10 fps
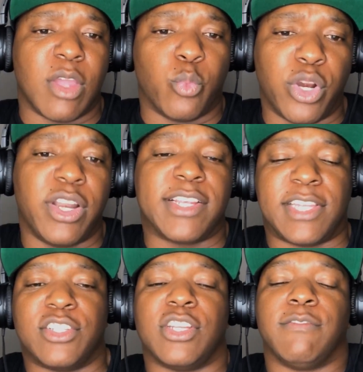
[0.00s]
We're an
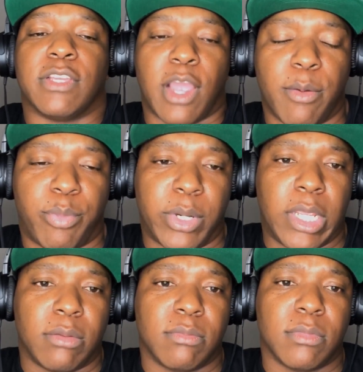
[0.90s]
extension of the
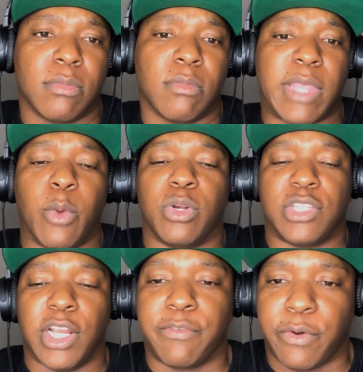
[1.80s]
company that we're
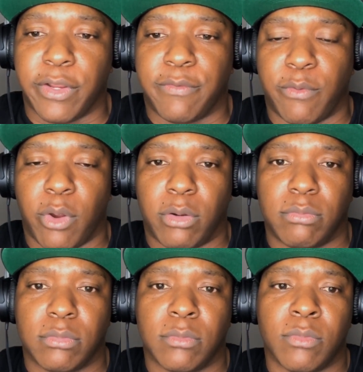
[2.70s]
delivering for.
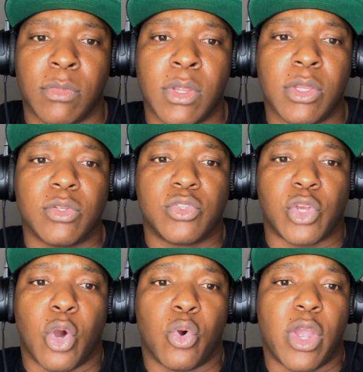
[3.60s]

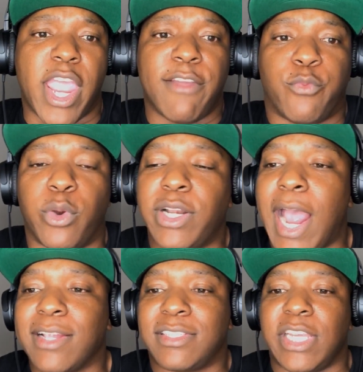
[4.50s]
So if we're
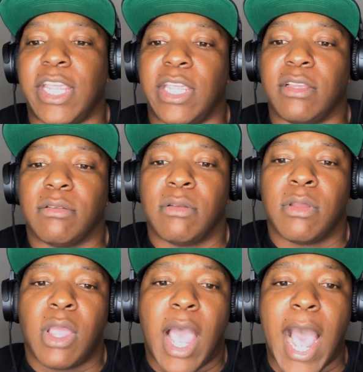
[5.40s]
not seeing
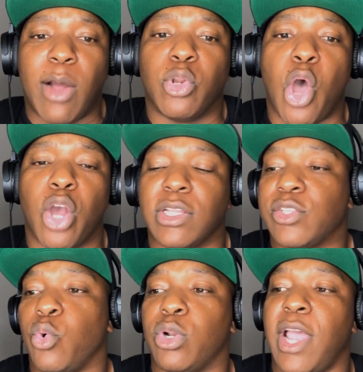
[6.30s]
how long this
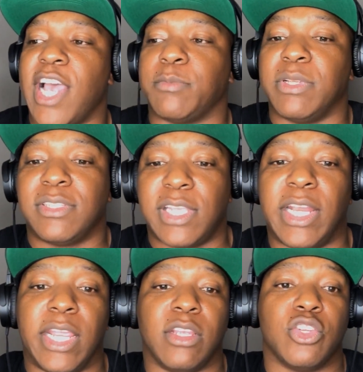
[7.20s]
order has been
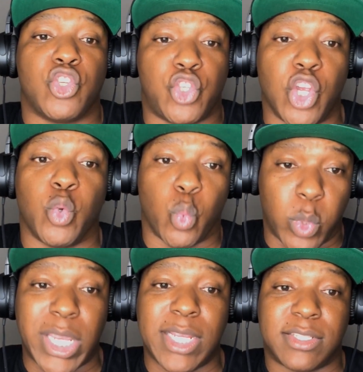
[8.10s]
sitting, should
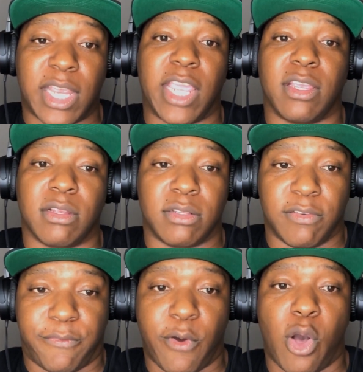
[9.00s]
we take the
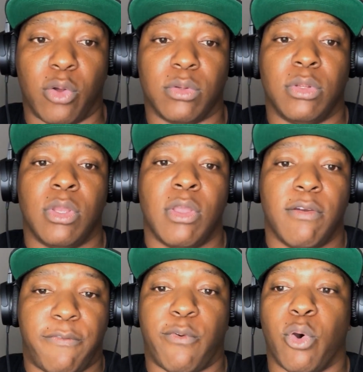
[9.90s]
fault
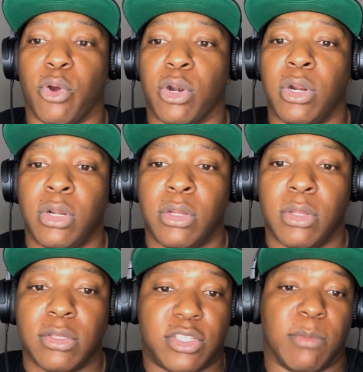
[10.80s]
for
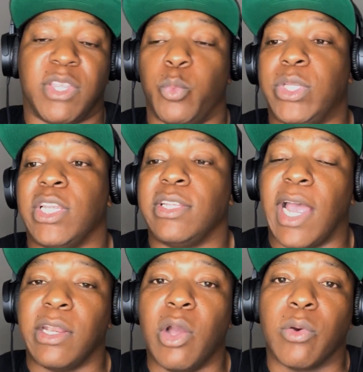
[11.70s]
something we did
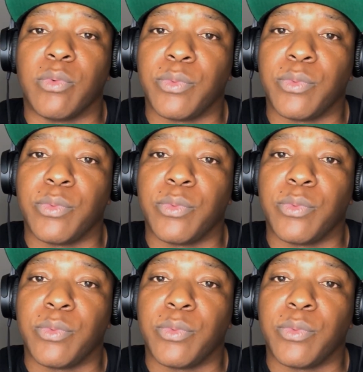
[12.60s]
not know?